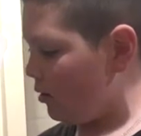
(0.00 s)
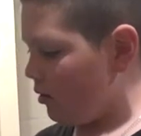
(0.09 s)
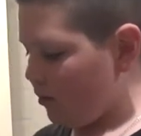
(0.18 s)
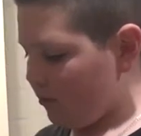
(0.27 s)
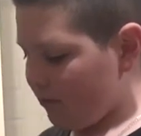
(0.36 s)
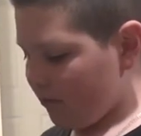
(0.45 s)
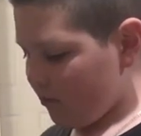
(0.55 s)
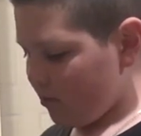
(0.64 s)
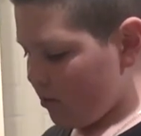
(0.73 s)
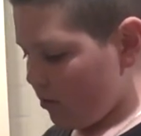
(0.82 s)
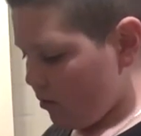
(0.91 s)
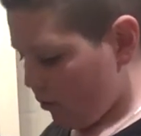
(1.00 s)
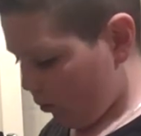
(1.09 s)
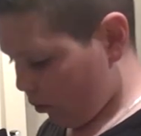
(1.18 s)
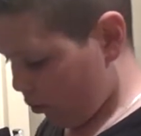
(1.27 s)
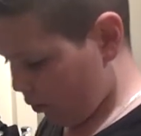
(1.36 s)
of
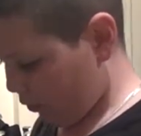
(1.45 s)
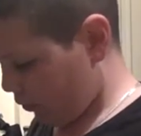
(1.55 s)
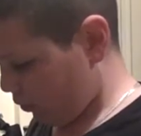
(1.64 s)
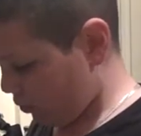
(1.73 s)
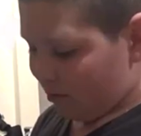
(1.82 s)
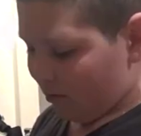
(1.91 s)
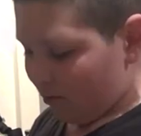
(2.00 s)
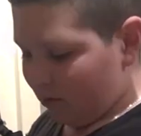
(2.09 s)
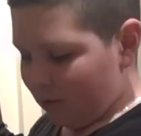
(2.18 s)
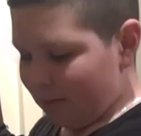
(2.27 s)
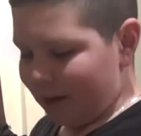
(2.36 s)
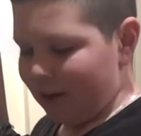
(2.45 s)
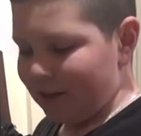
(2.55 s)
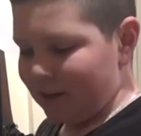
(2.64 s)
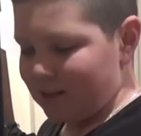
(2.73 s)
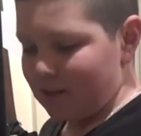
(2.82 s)
oil. Oh my
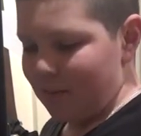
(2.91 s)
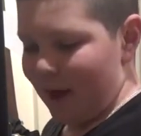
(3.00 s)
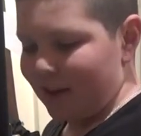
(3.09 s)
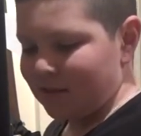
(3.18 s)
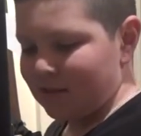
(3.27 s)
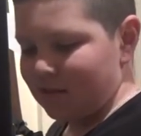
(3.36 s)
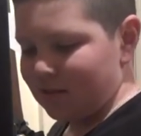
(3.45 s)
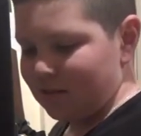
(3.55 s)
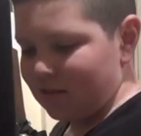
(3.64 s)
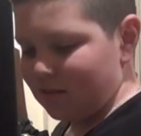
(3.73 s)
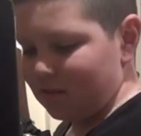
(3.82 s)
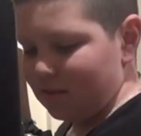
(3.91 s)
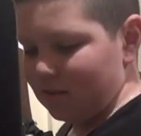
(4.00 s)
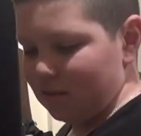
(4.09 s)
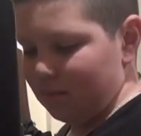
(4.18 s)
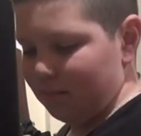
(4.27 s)
god, that's the max.
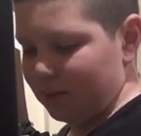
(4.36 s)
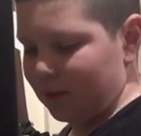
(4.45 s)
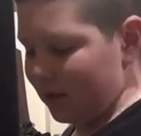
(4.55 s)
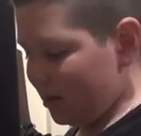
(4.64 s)
You put that